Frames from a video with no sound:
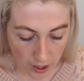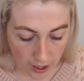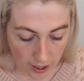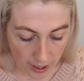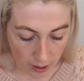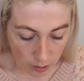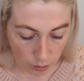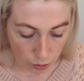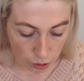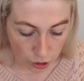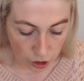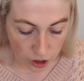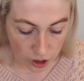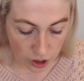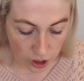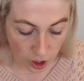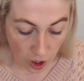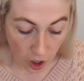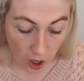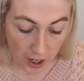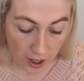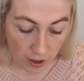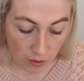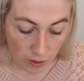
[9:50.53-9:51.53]
it'll just
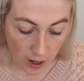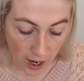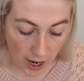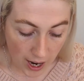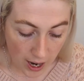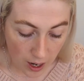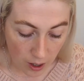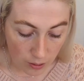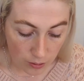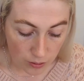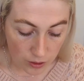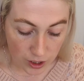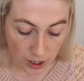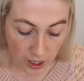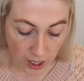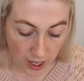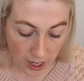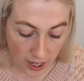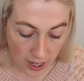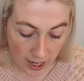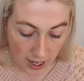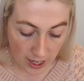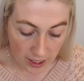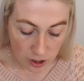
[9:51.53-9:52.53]
slide around.
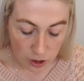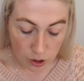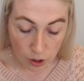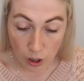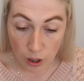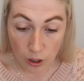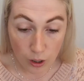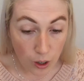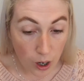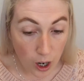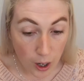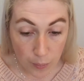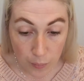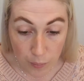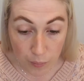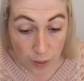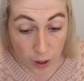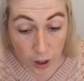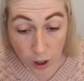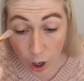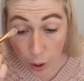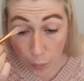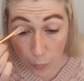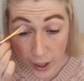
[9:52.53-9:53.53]
So
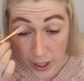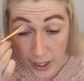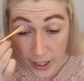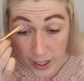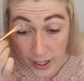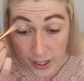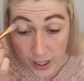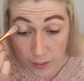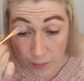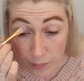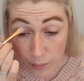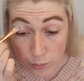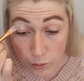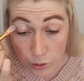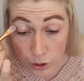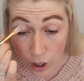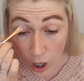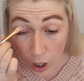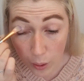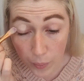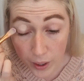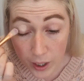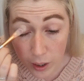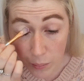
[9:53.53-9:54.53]
I went
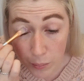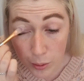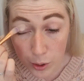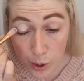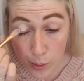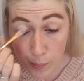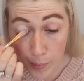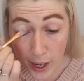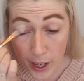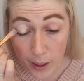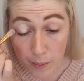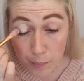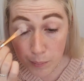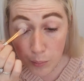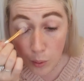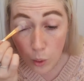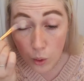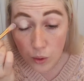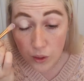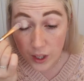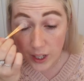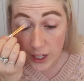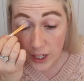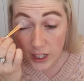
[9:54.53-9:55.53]
on Beauty Bay and
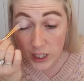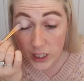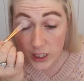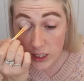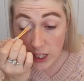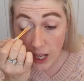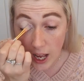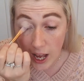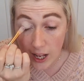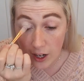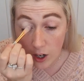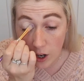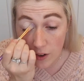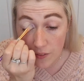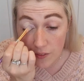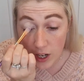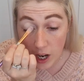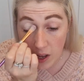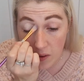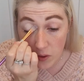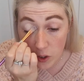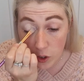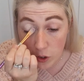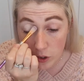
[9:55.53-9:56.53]
bought this, and I've
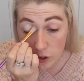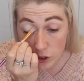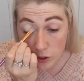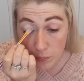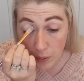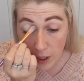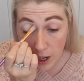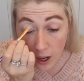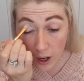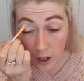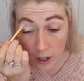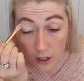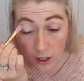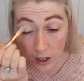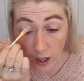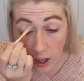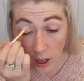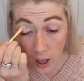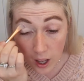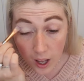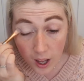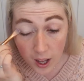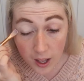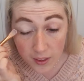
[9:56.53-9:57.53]
never looked back.
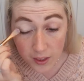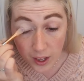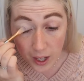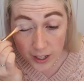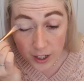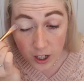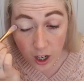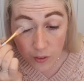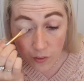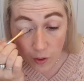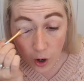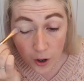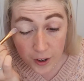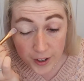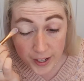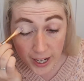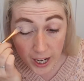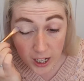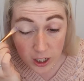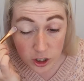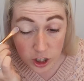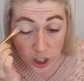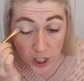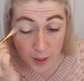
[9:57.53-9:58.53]
And I've only
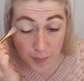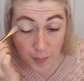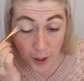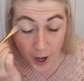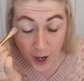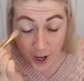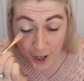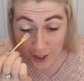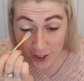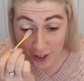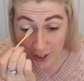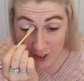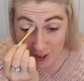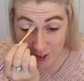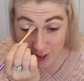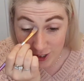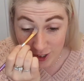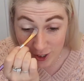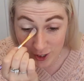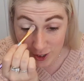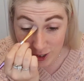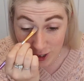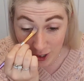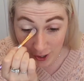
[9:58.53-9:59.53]
actually
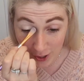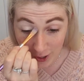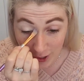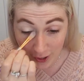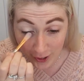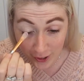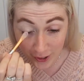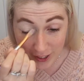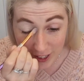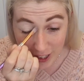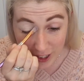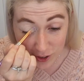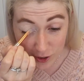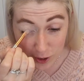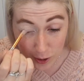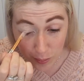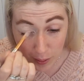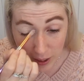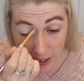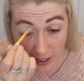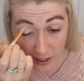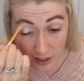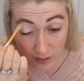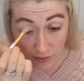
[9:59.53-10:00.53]
purchased 2. Can you
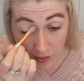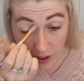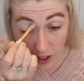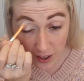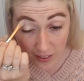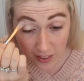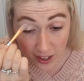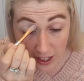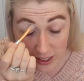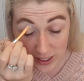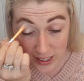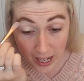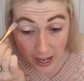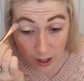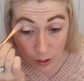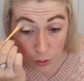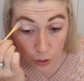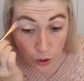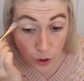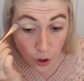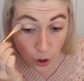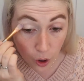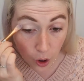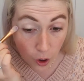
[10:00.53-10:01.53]
believe that? That's how
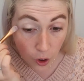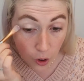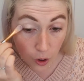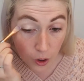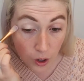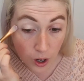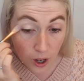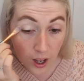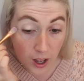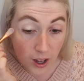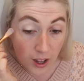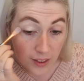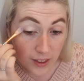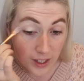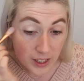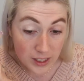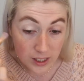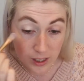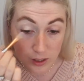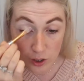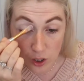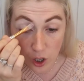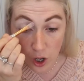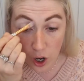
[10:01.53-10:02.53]
long this has